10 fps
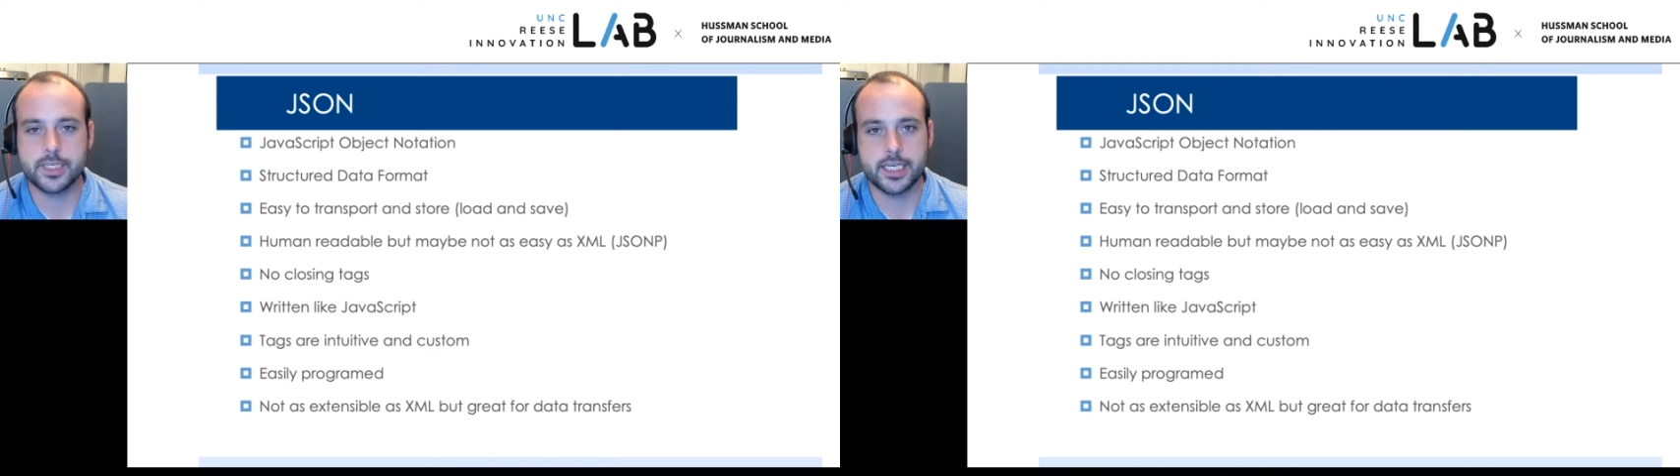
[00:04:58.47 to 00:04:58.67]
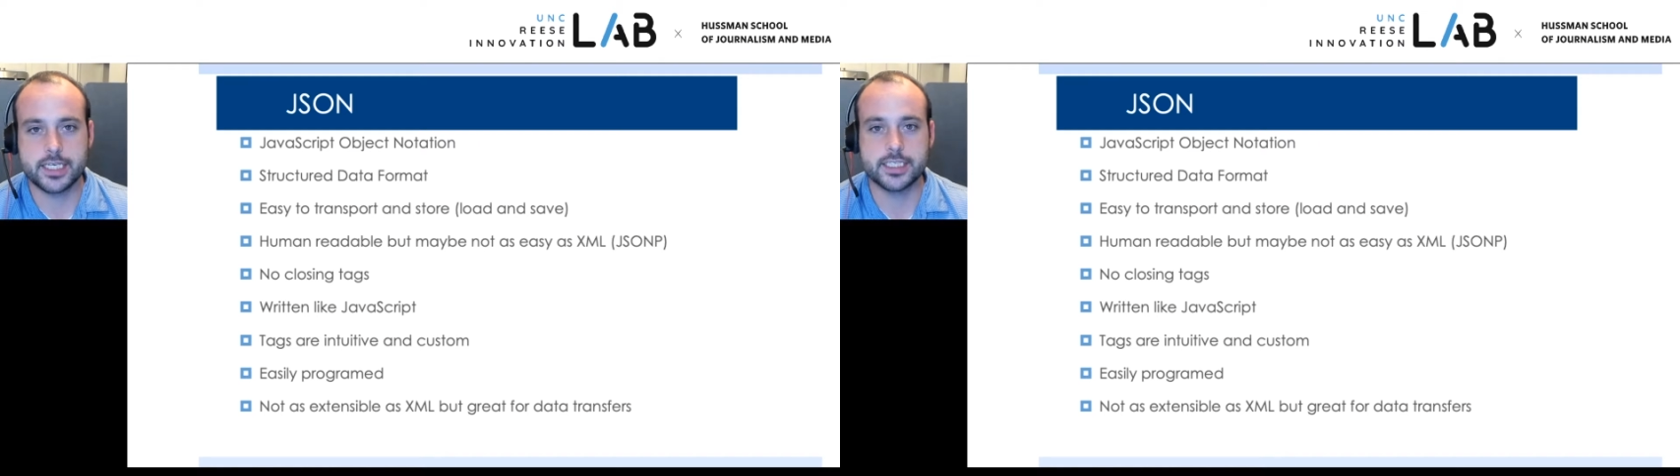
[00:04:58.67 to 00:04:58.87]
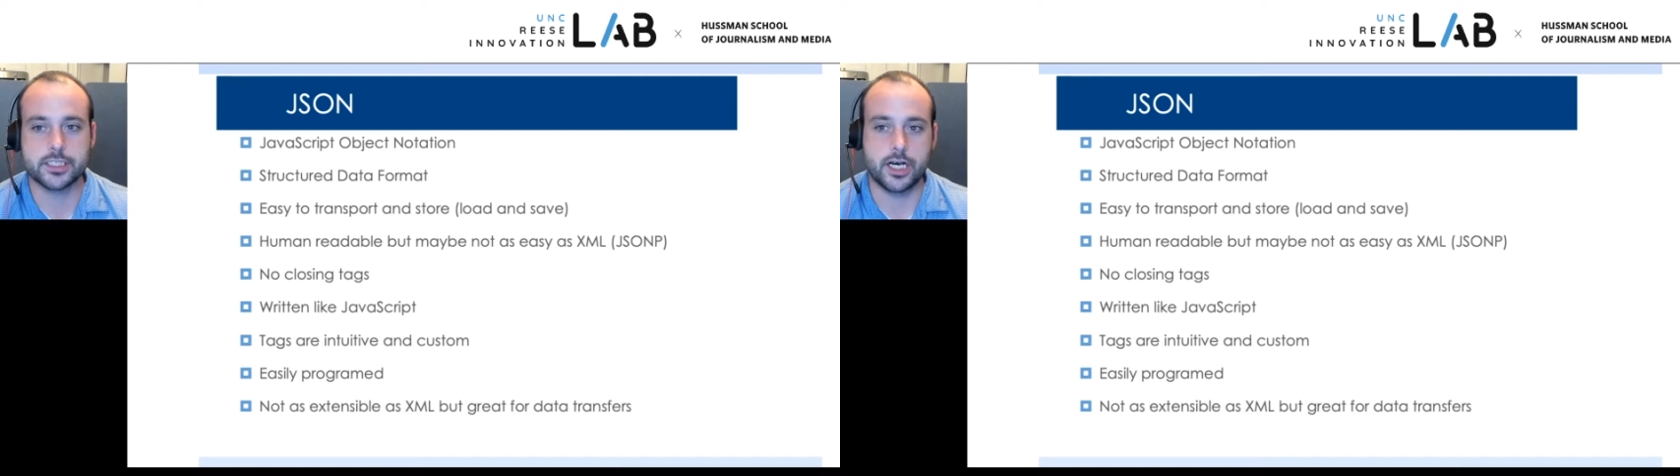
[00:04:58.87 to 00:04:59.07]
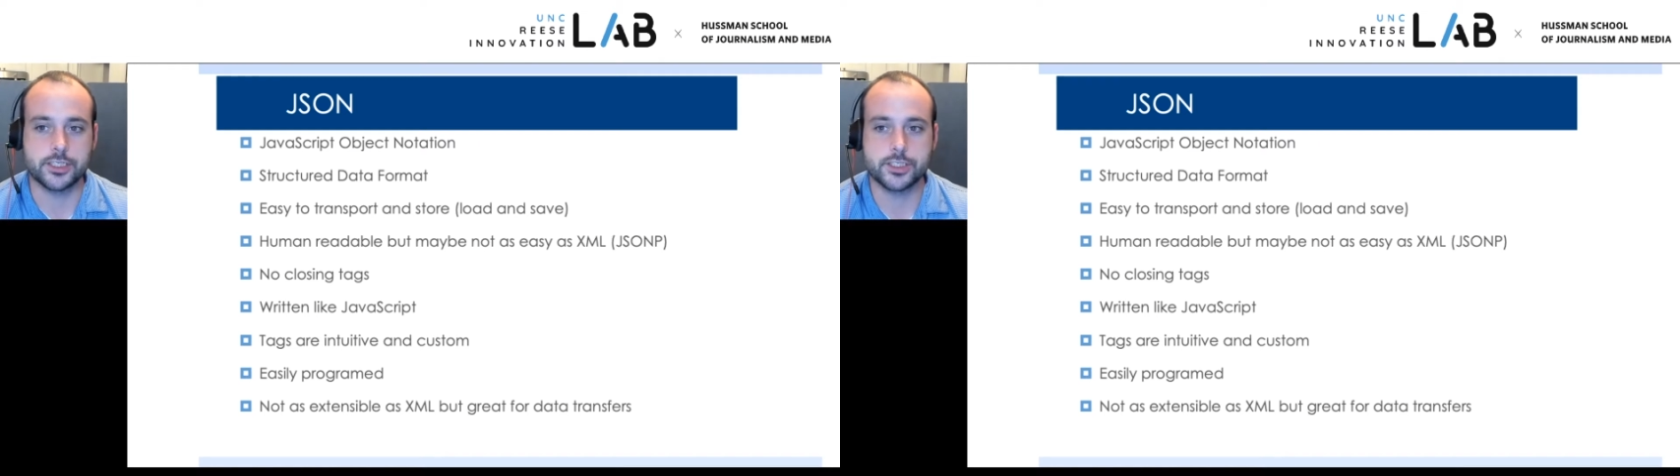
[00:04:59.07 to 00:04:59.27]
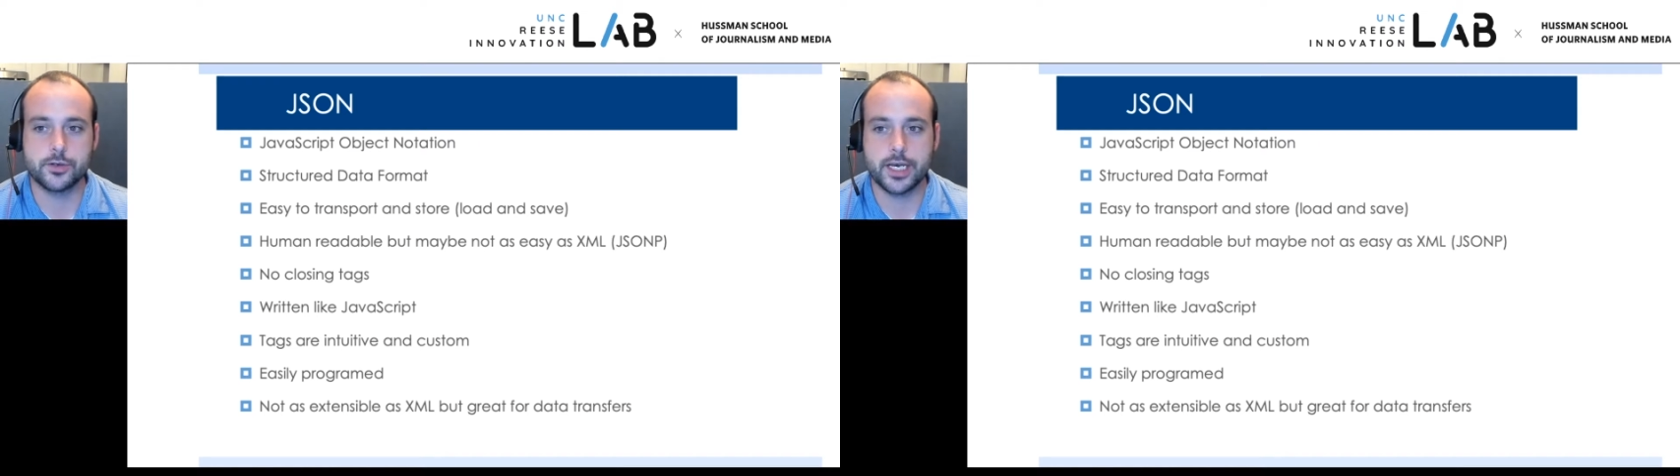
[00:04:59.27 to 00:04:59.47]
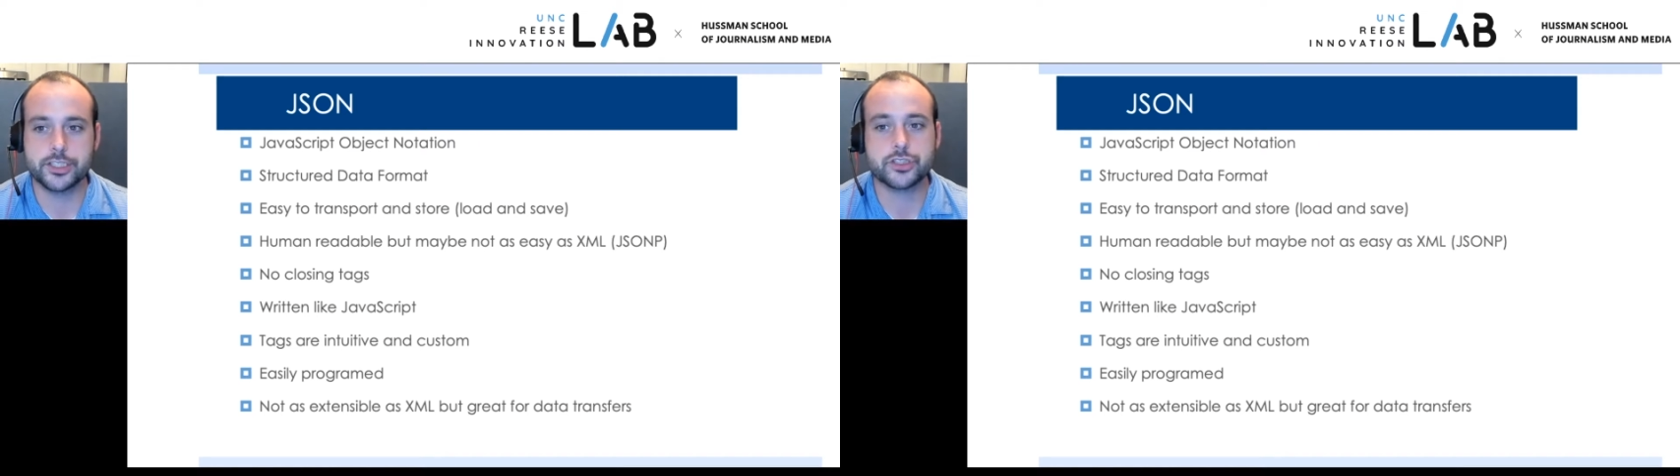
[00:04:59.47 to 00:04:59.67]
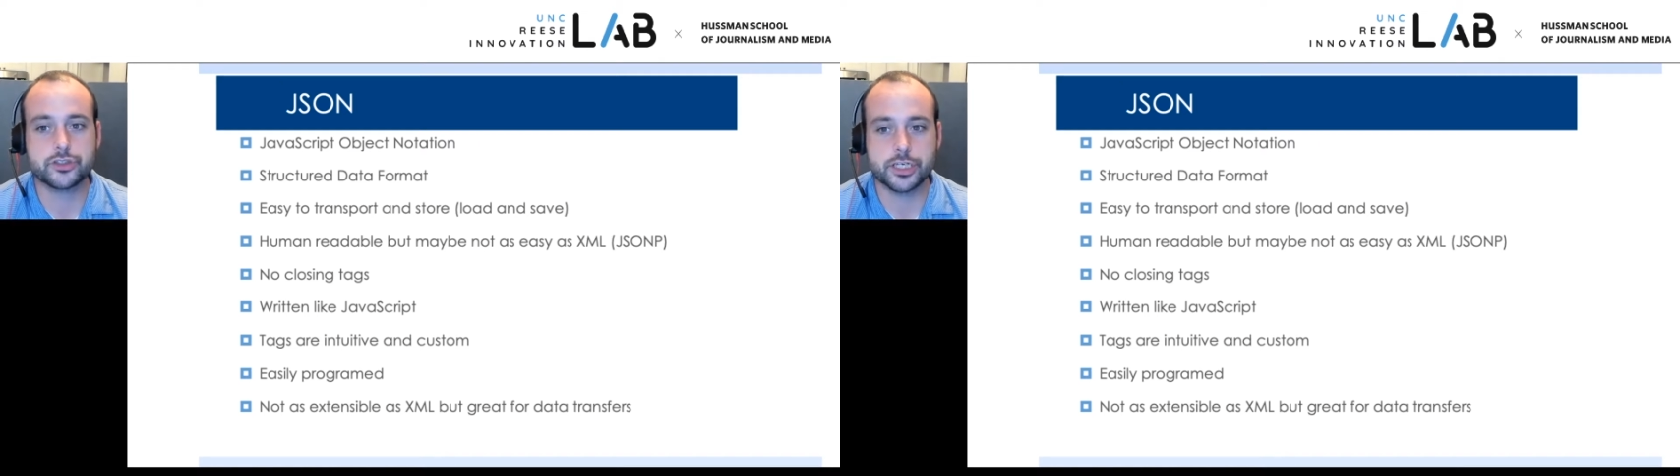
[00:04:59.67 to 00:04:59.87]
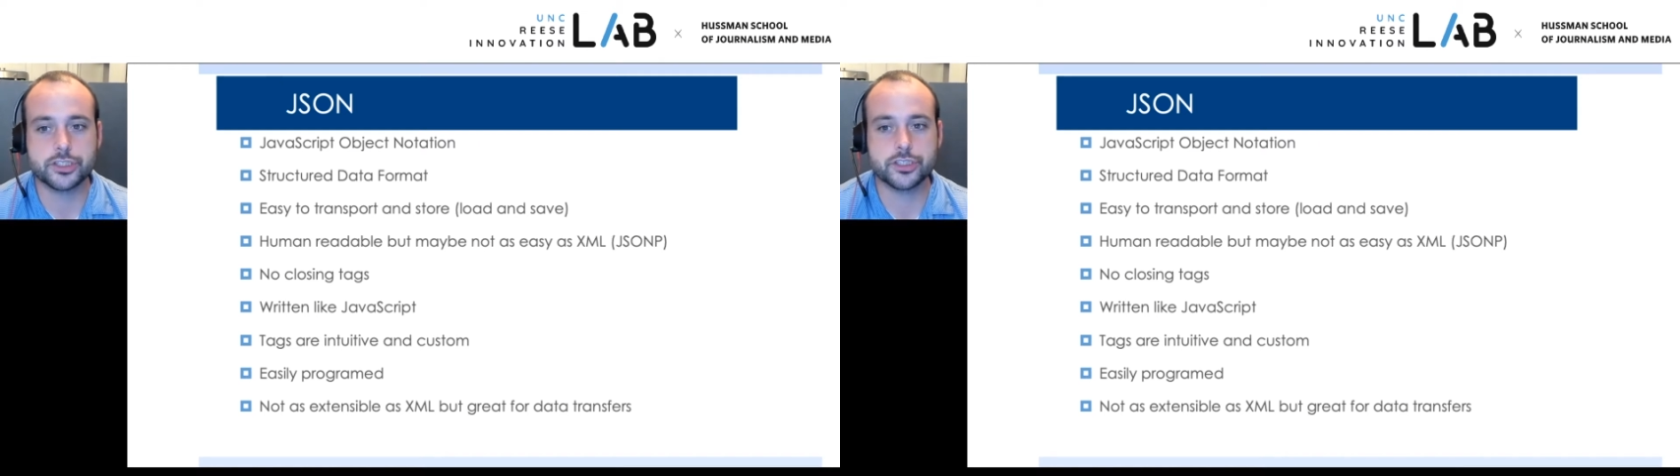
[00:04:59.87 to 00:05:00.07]
It is also a
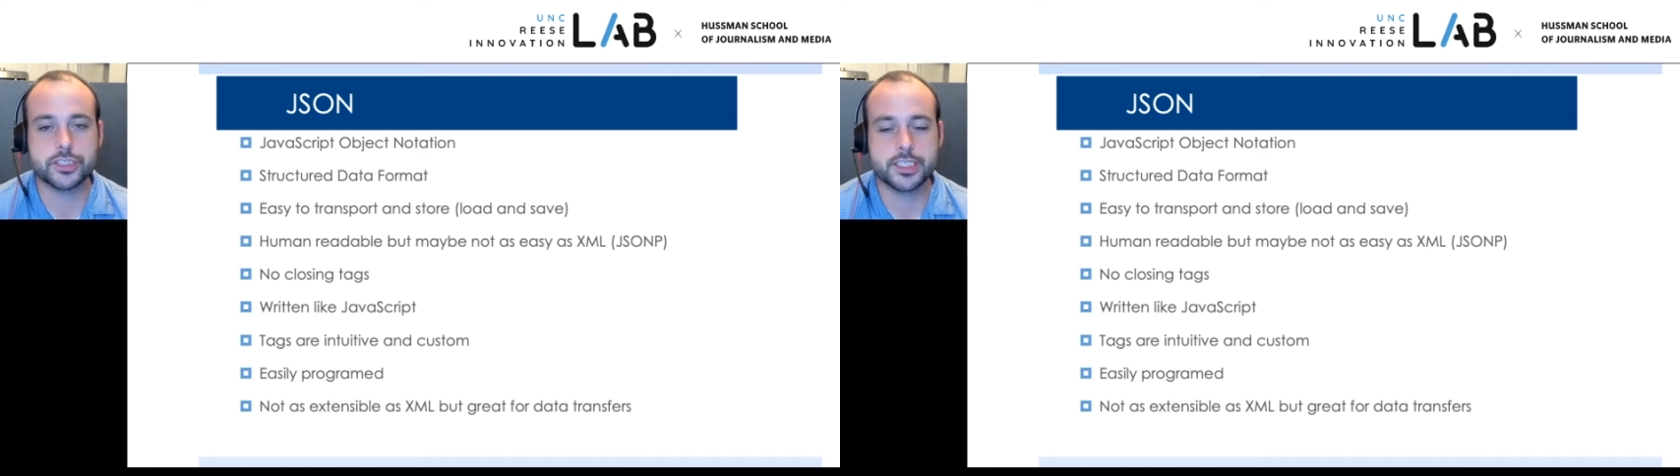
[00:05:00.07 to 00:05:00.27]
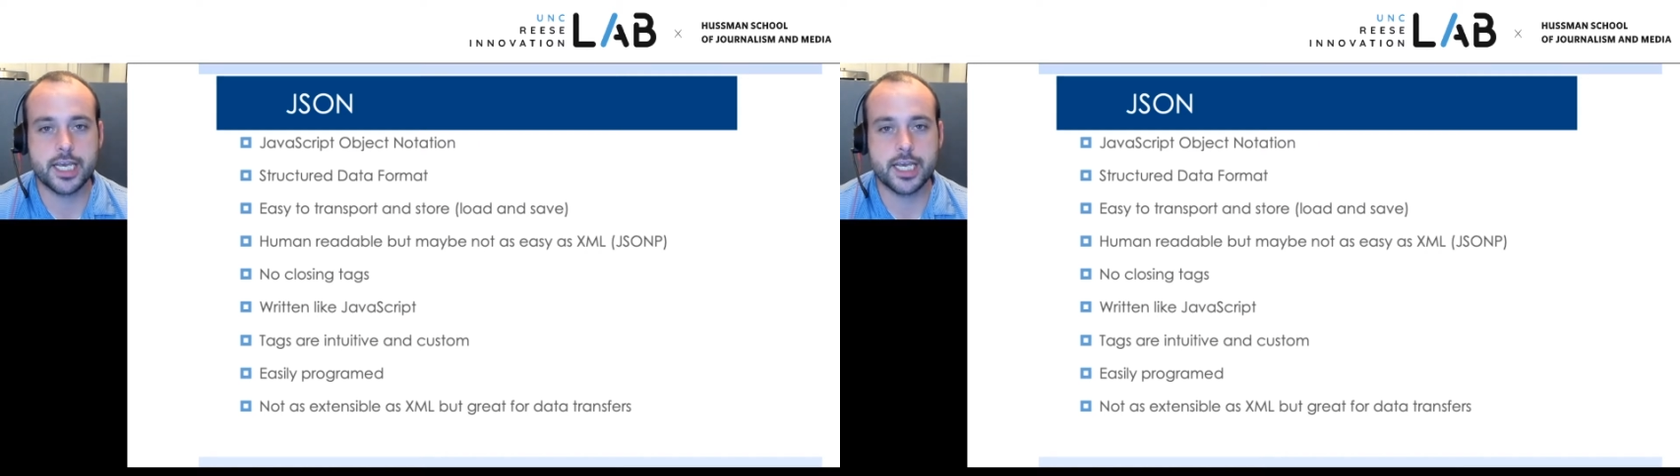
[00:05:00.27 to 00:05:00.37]
structured